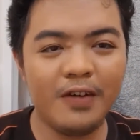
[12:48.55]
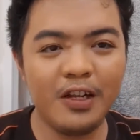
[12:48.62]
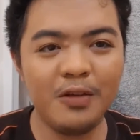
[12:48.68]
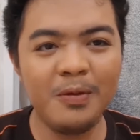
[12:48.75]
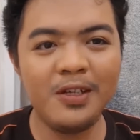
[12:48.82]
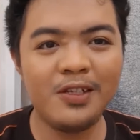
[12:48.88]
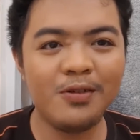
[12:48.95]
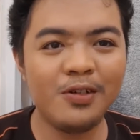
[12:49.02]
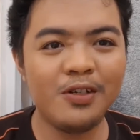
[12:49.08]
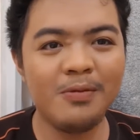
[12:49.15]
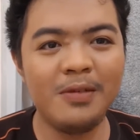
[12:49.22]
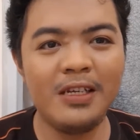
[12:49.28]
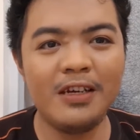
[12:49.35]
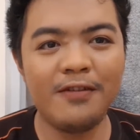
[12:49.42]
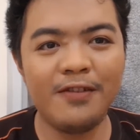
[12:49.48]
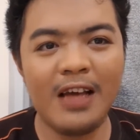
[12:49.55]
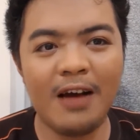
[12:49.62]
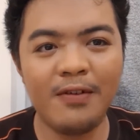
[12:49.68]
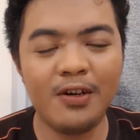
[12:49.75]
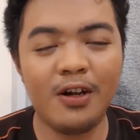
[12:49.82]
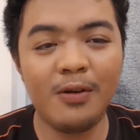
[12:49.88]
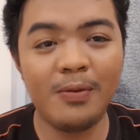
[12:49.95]
Follow me on social media if you
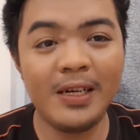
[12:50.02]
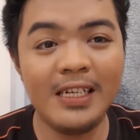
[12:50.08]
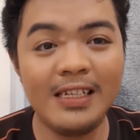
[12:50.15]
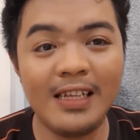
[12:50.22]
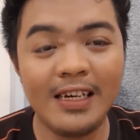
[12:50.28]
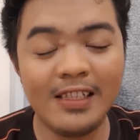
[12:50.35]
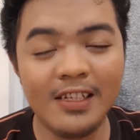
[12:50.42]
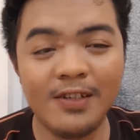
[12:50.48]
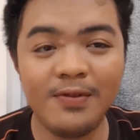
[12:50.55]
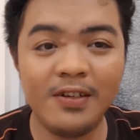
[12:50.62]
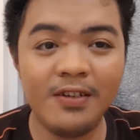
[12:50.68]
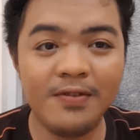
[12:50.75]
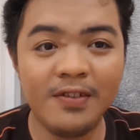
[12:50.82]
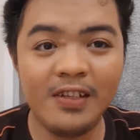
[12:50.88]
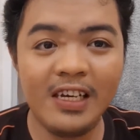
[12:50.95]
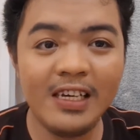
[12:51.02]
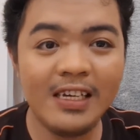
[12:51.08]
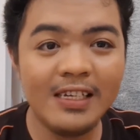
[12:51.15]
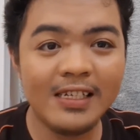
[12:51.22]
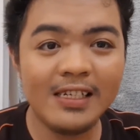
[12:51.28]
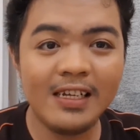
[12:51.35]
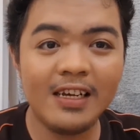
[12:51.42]
haven't already. Like this video if you like
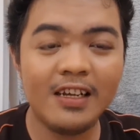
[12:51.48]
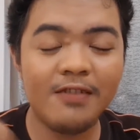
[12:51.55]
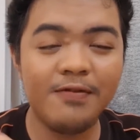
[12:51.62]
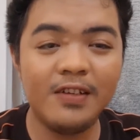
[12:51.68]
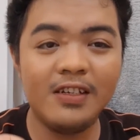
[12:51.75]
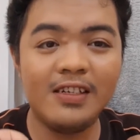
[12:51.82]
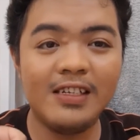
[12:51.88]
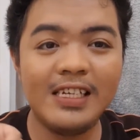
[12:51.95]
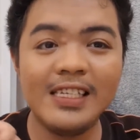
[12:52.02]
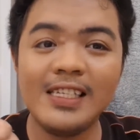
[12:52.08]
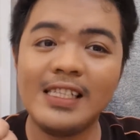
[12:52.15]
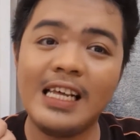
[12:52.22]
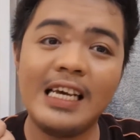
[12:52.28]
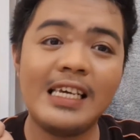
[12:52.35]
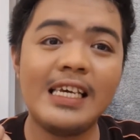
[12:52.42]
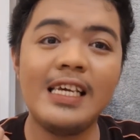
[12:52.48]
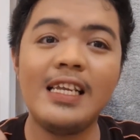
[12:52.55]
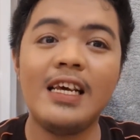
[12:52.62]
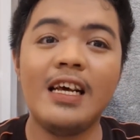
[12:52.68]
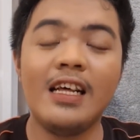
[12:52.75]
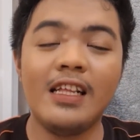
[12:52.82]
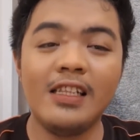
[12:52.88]
it. Dislike it if you dislike it.